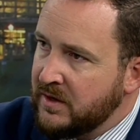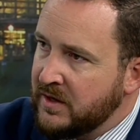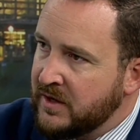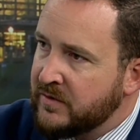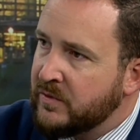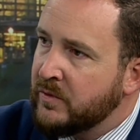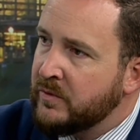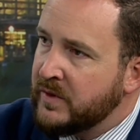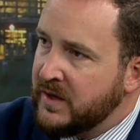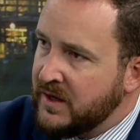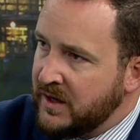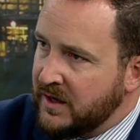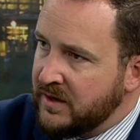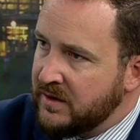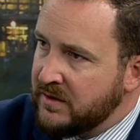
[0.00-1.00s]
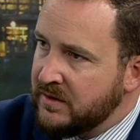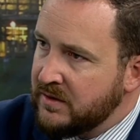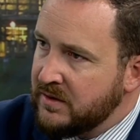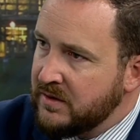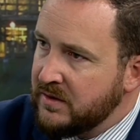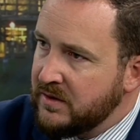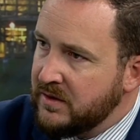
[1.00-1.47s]
And that's what we need
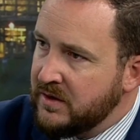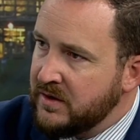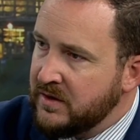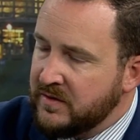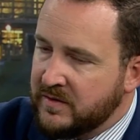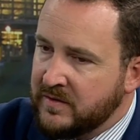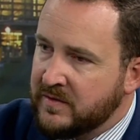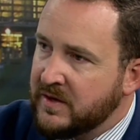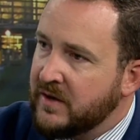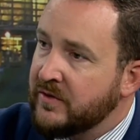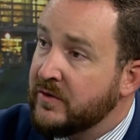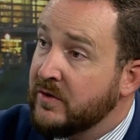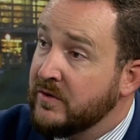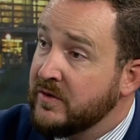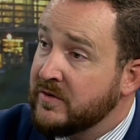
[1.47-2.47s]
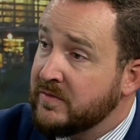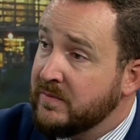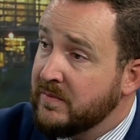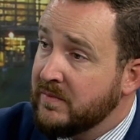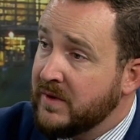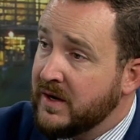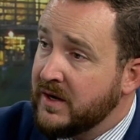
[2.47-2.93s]
is instead of throwing this
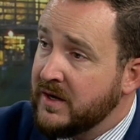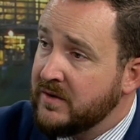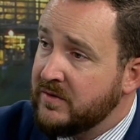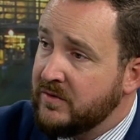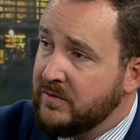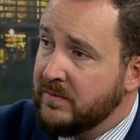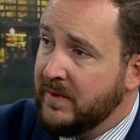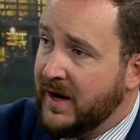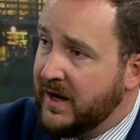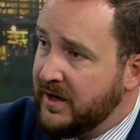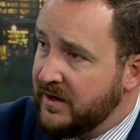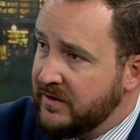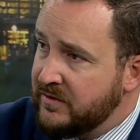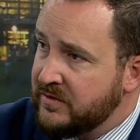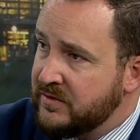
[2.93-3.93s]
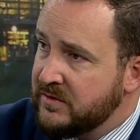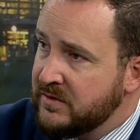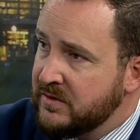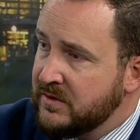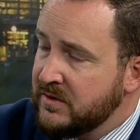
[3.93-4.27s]
money to manage